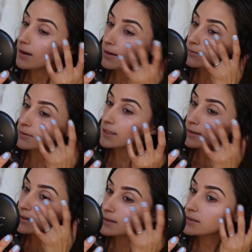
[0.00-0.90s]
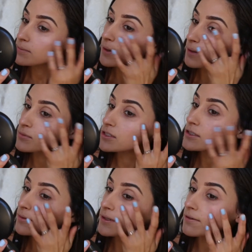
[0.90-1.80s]
I don't need this, but I'm just
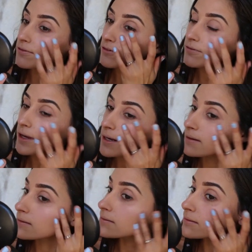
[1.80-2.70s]
doing it for fun.